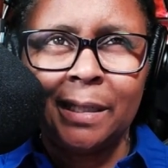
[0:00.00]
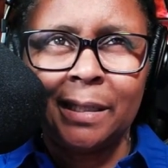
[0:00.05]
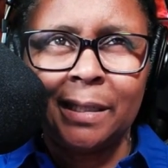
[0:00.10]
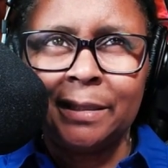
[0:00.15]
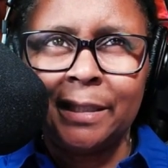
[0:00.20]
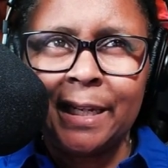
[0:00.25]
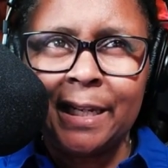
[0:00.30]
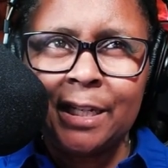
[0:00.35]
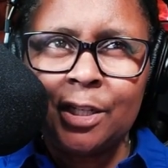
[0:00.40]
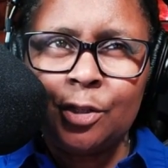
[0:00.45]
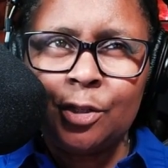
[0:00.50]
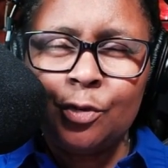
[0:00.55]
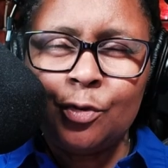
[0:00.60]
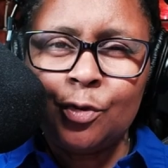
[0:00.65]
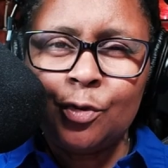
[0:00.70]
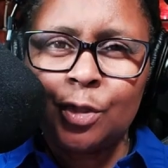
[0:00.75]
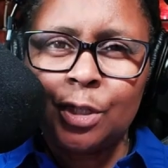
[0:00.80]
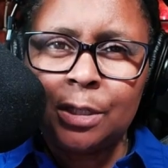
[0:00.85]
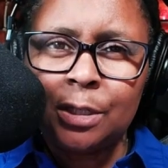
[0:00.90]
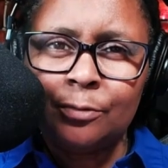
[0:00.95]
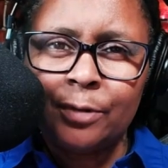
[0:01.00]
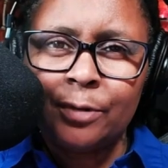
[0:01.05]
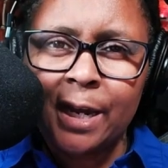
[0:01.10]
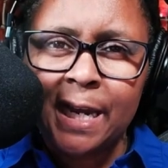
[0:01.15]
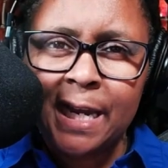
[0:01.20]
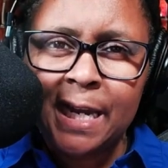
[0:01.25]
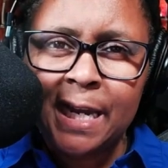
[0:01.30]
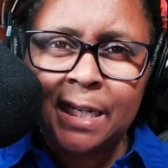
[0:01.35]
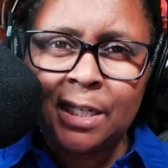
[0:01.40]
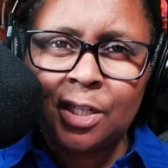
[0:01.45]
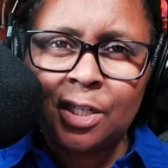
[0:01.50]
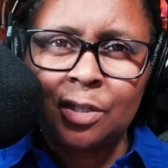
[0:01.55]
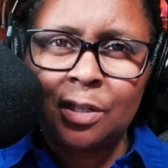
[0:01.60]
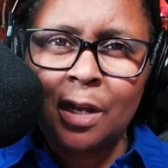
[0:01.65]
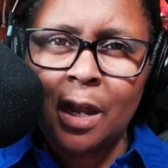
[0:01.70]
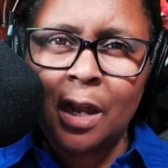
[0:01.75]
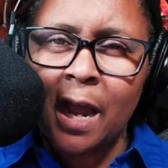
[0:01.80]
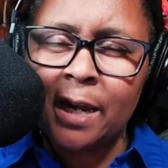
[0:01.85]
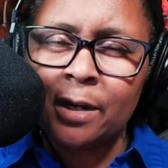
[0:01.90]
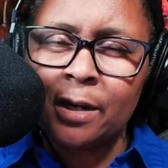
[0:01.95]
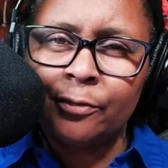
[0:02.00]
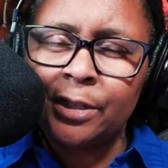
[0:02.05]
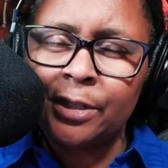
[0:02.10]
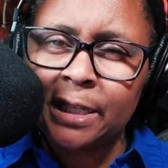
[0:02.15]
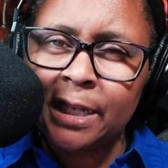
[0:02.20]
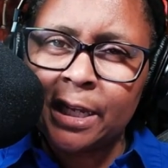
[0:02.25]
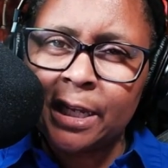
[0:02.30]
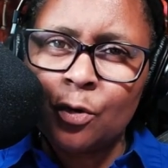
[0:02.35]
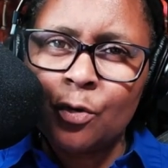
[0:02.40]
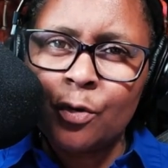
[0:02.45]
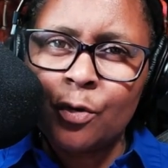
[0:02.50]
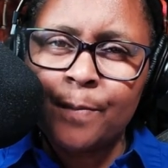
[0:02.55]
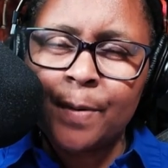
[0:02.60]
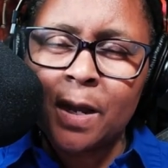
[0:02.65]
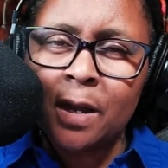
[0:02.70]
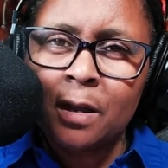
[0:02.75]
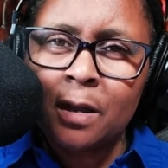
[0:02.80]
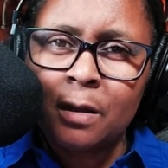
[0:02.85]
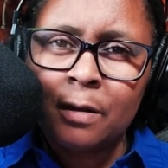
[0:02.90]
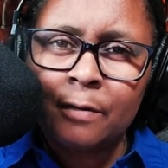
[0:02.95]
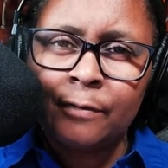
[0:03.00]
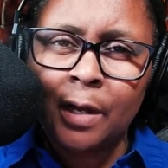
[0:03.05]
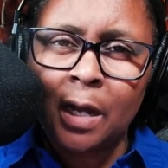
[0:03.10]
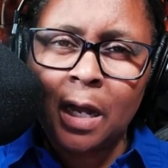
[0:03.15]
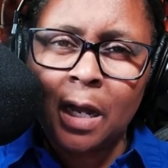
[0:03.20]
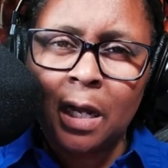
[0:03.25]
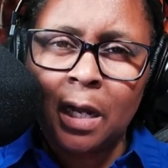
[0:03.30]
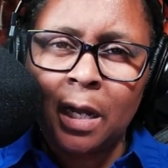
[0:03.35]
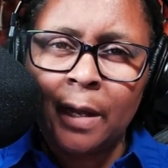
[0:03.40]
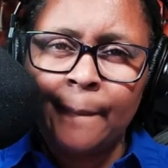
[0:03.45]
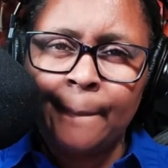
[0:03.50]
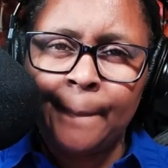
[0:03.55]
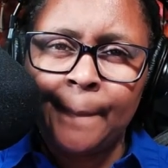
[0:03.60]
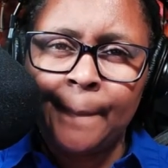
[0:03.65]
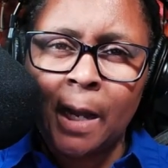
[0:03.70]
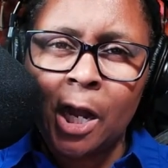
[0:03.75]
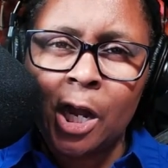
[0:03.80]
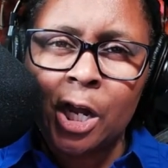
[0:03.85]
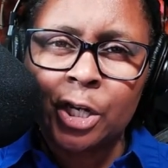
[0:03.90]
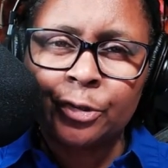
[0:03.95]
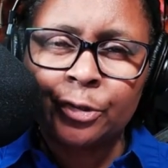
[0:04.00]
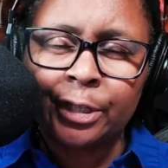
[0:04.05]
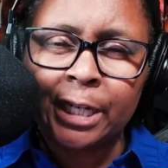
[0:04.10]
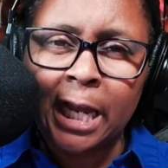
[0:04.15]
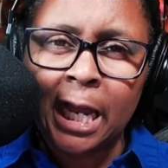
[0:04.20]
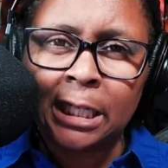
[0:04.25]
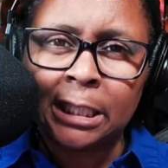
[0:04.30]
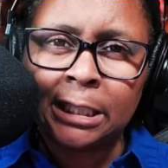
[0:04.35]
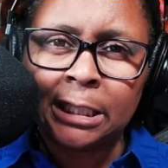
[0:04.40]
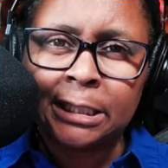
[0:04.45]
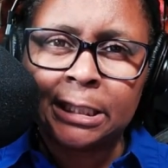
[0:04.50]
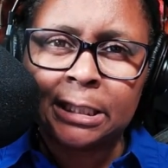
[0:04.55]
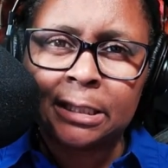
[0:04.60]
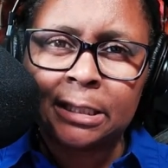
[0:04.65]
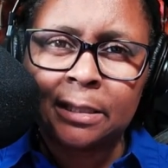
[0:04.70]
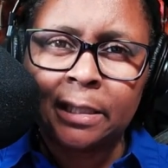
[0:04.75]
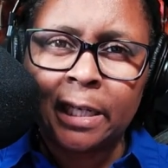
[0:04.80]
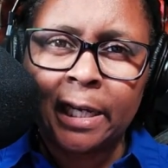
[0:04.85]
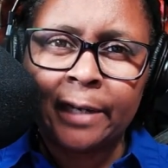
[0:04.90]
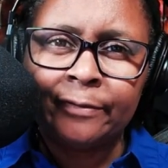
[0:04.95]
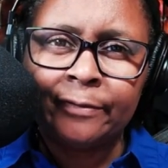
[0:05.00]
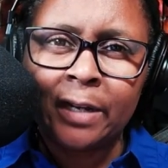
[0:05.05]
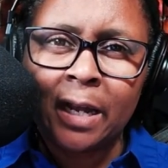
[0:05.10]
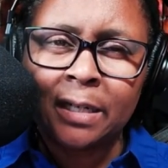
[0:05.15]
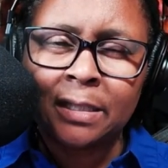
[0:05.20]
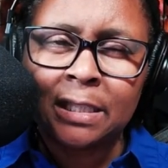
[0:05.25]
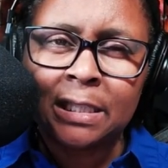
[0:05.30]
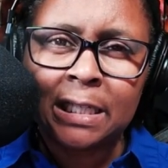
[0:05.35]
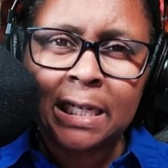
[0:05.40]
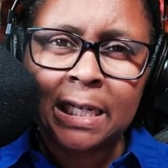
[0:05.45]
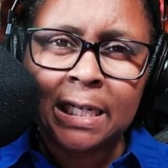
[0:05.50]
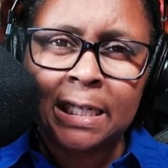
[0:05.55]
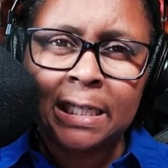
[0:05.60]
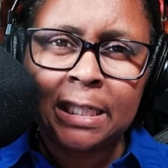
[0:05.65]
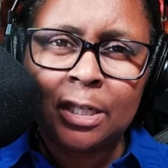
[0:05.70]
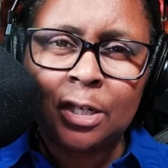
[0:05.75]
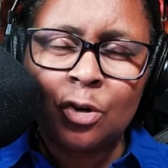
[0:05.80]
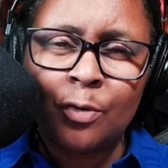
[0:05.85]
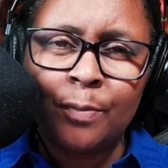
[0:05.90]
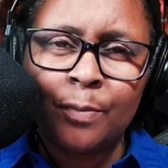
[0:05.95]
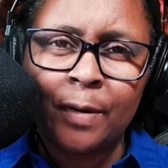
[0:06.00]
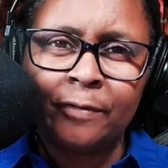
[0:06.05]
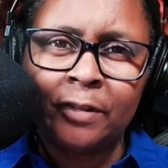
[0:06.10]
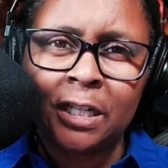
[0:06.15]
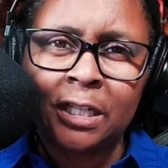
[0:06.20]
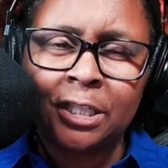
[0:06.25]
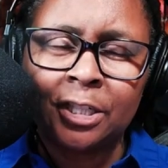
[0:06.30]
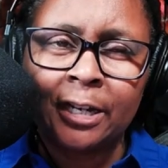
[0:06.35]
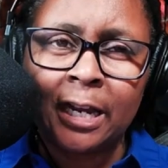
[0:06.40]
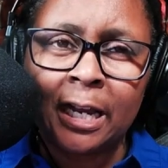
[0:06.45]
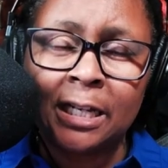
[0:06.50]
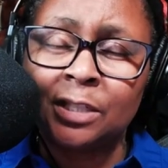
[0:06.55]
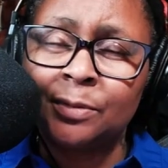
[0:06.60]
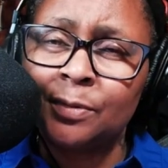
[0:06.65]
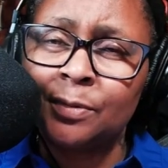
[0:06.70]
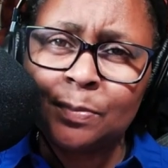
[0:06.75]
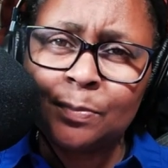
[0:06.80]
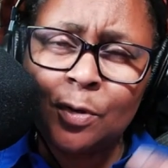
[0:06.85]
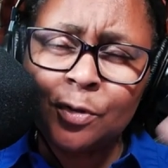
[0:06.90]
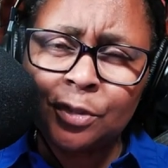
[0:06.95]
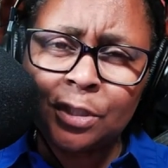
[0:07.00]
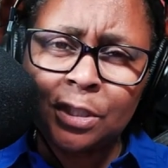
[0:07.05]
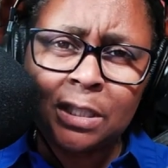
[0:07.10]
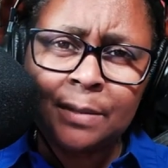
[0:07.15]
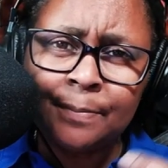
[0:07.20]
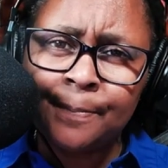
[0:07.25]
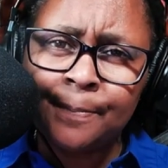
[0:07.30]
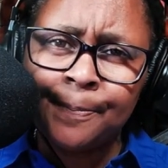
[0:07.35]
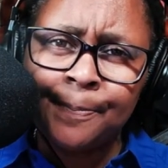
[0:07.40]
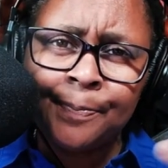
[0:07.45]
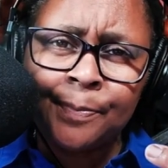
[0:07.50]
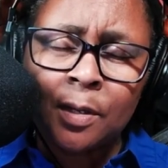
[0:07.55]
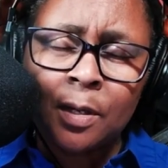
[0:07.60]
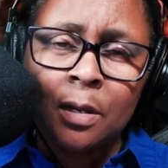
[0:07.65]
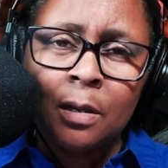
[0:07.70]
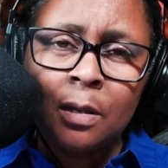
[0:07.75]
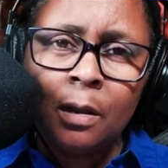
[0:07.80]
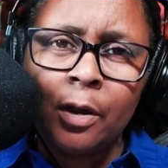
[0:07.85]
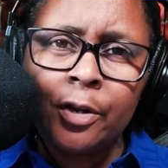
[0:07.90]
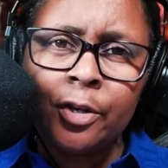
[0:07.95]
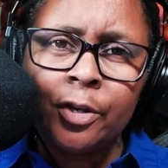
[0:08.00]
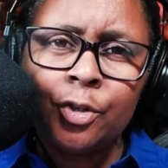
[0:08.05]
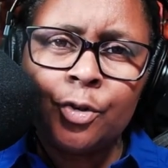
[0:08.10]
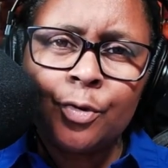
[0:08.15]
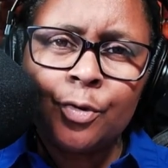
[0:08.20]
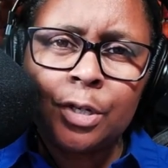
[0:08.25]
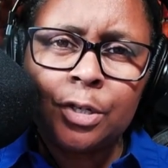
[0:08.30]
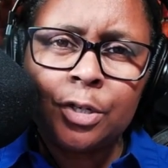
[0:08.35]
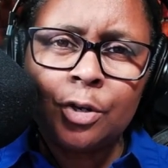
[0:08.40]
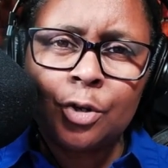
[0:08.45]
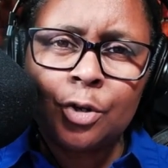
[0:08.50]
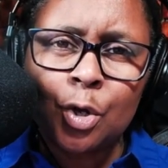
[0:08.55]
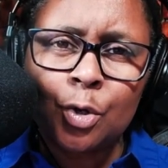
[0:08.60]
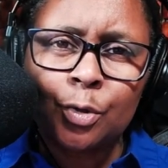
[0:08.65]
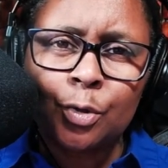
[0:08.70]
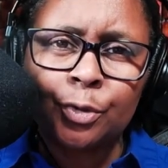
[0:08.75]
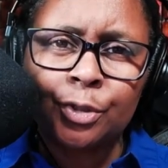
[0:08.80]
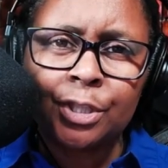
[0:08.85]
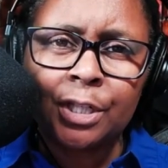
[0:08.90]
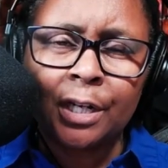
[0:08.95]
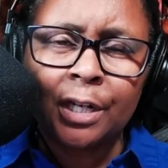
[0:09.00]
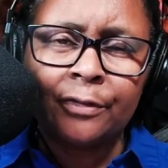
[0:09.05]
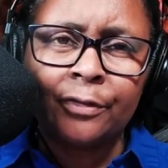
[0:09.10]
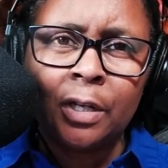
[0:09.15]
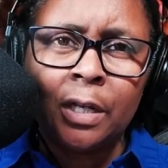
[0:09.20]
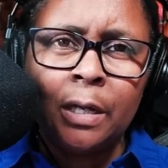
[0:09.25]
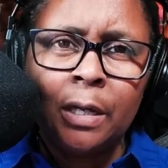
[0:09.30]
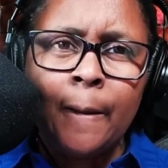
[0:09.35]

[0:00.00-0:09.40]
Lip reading: they usually range, I don't think they go above 100 gallons. I've not seen any go above 100 gallons because most of them you're doing your local stuff.